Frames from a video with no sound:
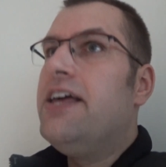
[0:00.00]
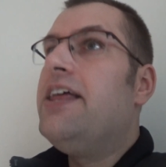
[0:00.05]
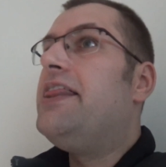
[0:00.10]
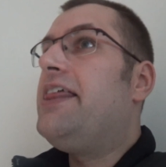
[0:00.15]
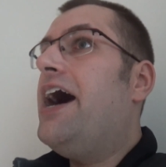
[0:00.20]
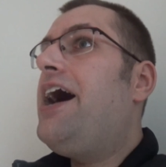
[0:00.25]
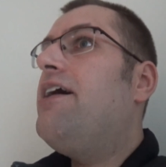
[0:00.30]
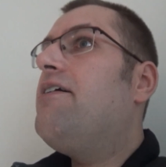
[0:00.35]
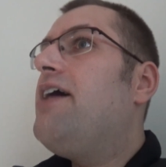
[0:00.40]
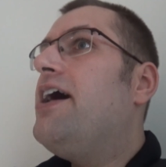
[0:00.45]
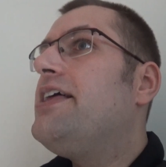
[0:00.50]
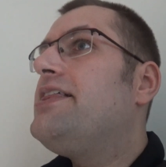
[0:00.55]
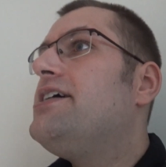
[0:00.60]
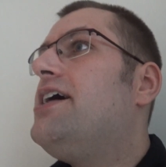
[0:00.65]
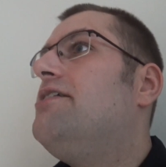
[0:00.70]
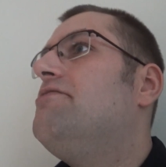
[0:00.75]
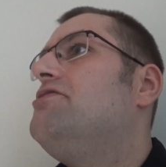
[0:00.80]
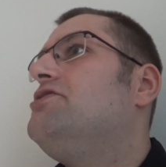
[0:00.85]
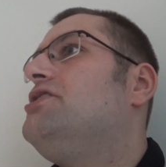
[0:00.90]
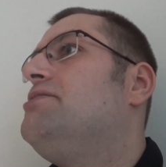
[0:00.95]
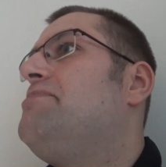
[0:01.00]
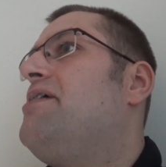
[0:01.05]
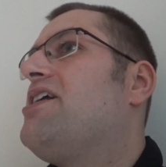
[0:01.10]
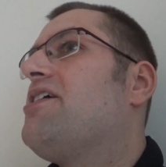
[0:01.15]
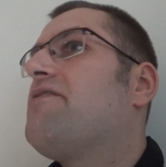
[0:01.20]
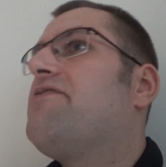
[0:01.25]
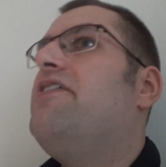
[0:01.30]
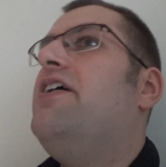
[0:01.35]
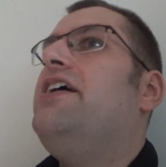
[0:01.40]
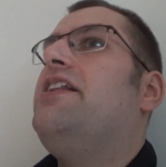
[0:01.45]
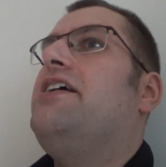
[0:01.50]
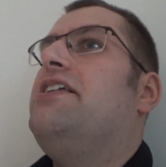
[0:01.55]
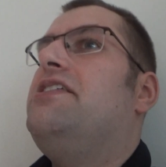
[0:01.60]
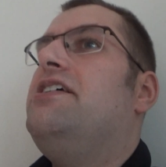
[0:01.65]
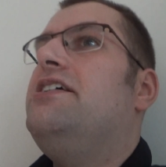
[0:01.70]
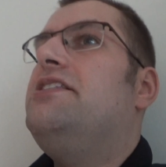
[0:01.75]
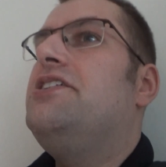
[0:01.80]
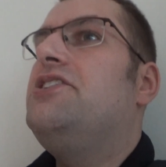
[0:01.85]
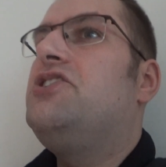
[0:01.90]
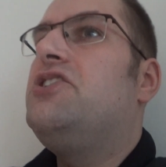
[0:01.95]
That I thought was a better fight, and I
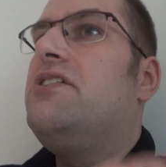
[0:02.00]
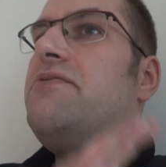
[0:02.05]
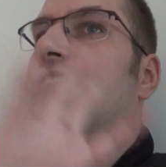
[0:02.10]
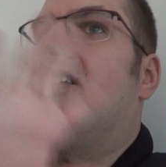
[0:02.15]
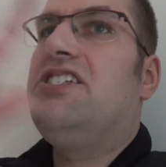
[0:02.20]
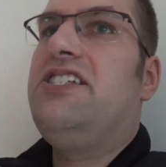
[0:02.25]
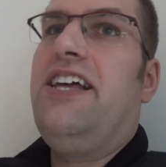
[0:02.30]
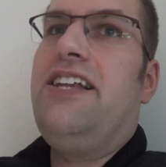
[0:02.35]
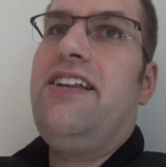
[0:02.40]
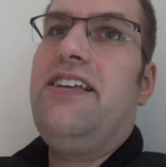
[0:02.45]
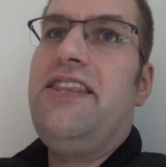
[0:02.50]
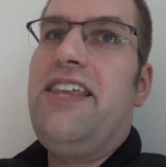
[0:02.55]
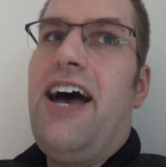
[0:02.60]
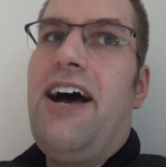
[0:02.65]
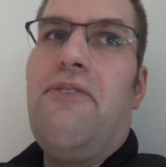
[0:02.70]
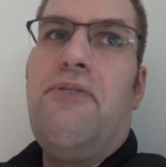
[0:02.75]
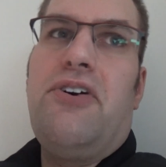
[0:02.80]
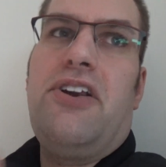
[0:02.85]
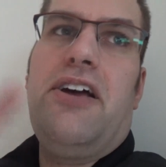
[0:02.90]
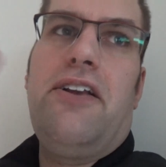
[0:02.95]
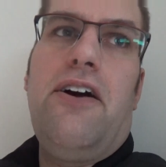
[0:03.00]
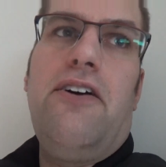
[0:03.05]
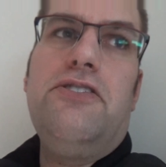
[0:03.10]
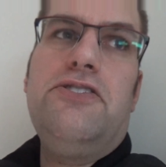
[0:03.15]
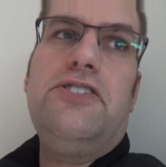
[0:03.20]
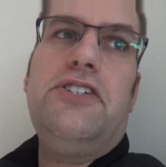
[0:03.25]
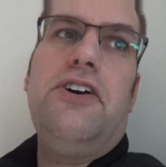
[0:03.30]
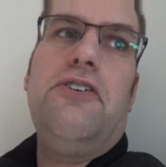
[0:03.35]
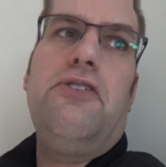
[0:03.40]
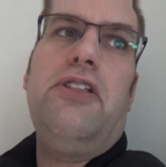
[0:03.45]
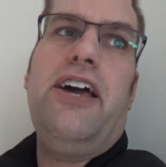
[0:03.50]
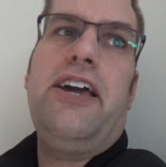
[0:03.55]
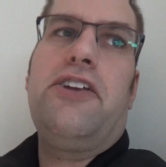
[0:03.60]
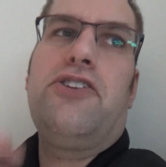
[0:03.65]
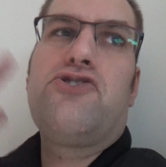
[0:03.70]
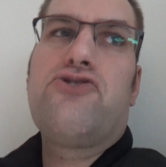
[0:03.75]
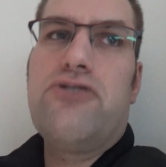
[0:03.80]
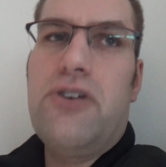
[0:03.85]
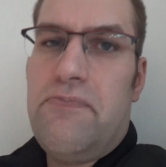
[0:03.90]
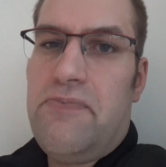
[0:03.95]
think they should have extended that one and also
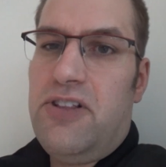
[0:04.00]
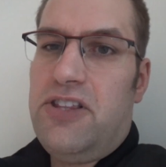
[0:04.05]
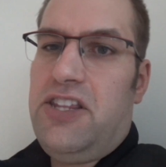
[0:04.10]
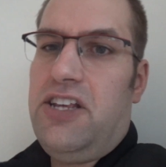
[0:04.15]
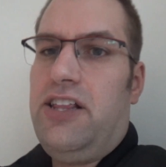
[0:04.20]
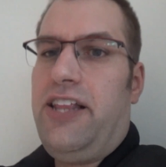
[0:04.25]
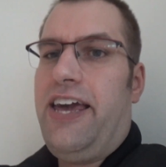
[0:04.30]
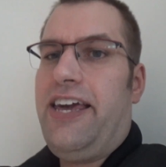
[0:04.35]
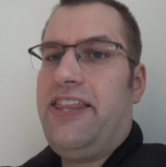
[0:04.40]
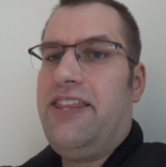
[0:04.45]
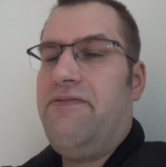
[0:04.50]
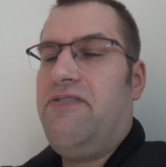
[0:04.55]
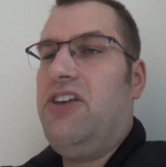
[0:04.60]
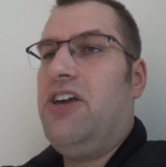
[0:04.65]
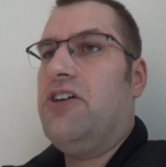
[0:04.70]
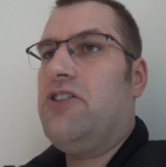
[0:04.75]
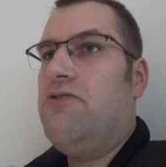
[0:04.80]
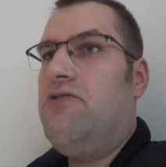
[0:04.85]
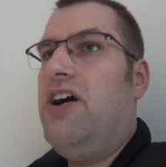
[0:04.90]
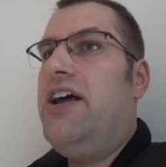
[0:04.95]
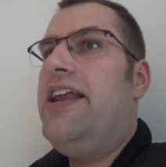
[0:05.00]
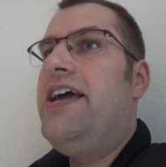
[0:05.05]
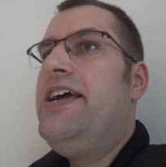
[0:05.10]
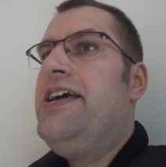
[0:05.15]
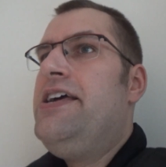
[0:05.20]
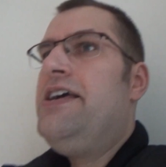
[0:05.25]
like tripled the length of the other one,